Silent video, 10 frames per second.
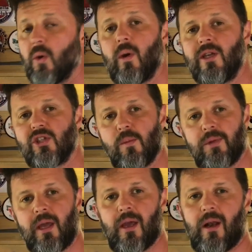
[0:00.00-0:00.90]
is
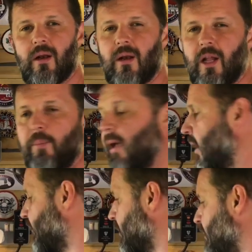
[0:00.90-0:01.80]
something a little bit
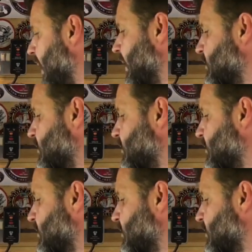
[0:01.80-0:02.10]
of a mix,